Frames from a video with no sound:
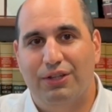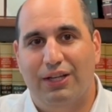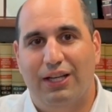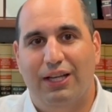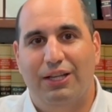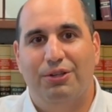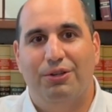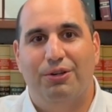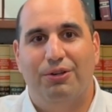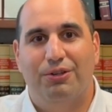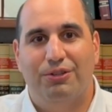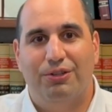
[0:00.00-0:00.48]
and
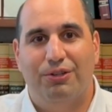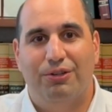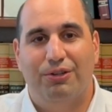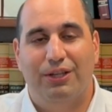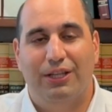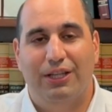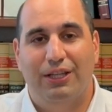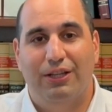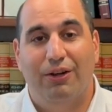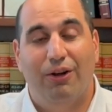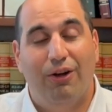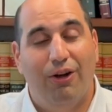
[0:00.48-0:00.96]
your
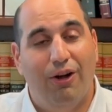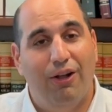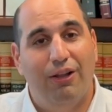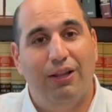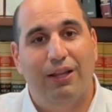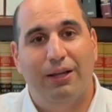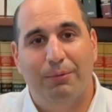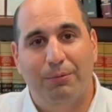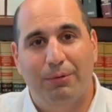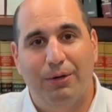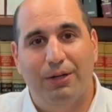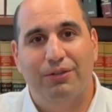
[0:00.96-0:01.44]
attorney all
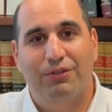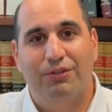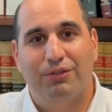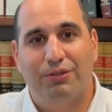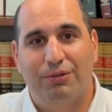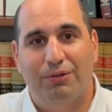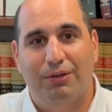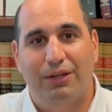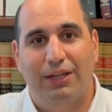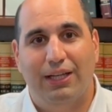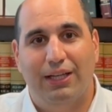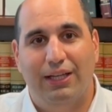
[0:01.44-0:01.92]
on one
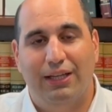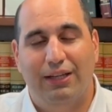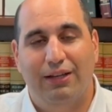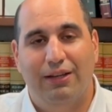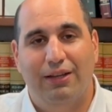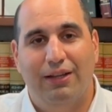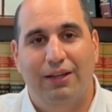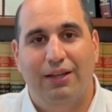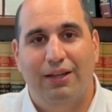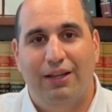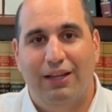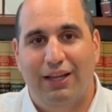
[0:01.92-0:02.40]
screen
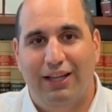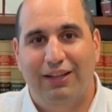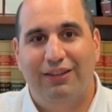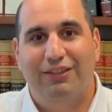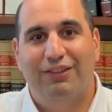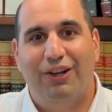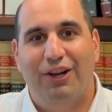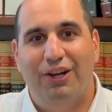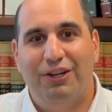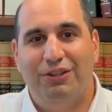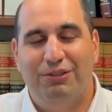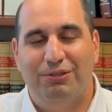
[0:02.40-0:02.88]
and
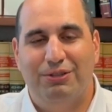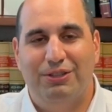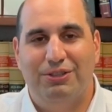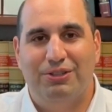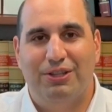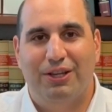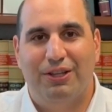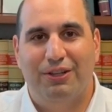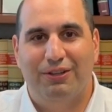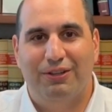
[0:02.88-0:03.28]
talk to each other